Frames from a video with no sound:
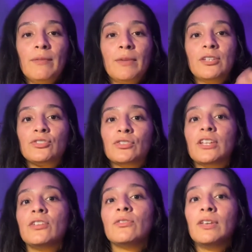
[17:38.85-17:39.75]
Make sure
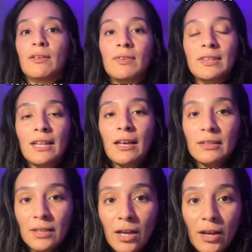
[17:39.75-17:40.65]
that you're giving
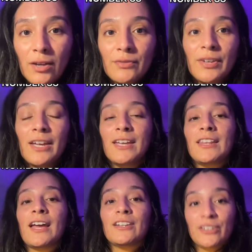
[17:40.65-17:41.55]
that love and
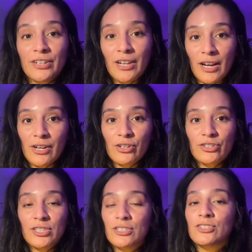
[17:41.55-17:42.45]
that good
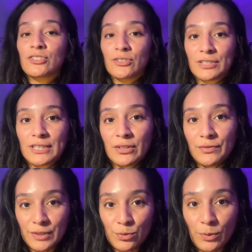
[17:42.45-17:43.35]
energy to yourself
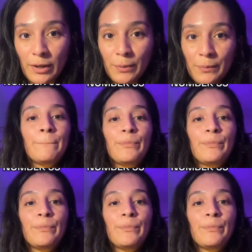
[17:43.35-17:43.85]
as well.